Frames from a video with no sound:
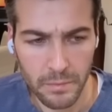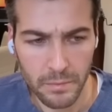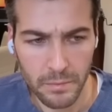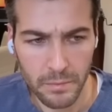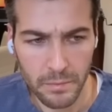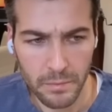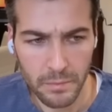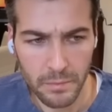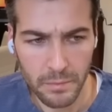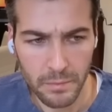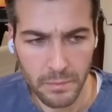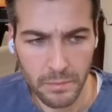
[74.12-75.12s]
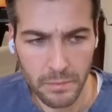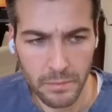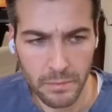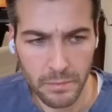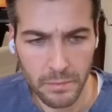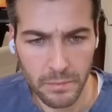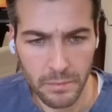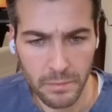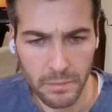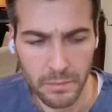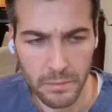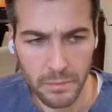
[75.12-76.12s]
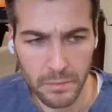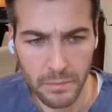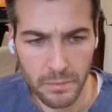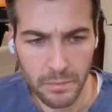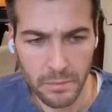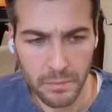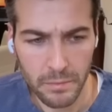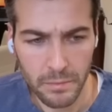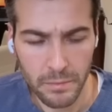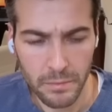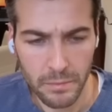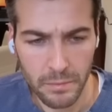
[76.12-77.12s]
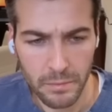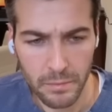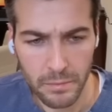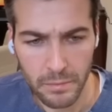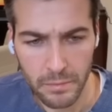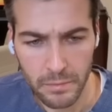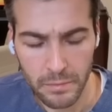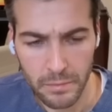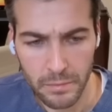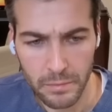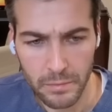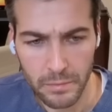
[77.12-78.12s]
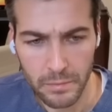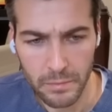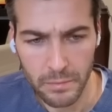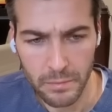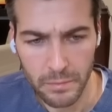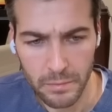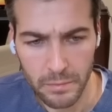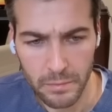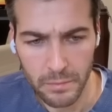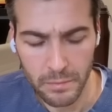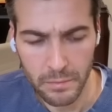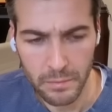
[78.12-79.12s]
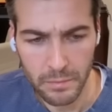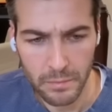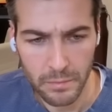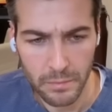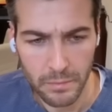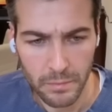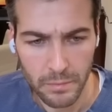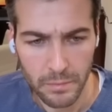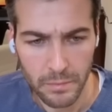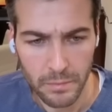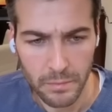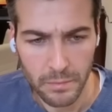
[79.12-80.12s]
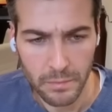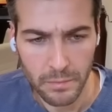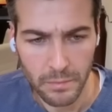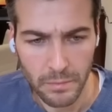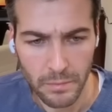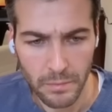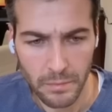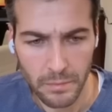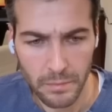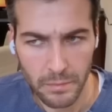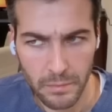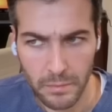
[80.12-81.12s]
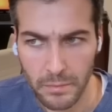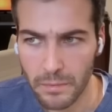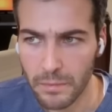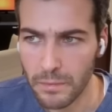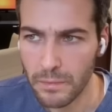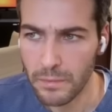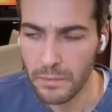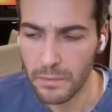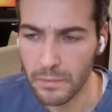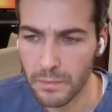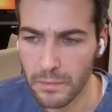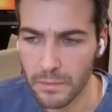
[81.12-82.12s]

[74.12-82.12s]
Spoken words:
The person shown says nothing.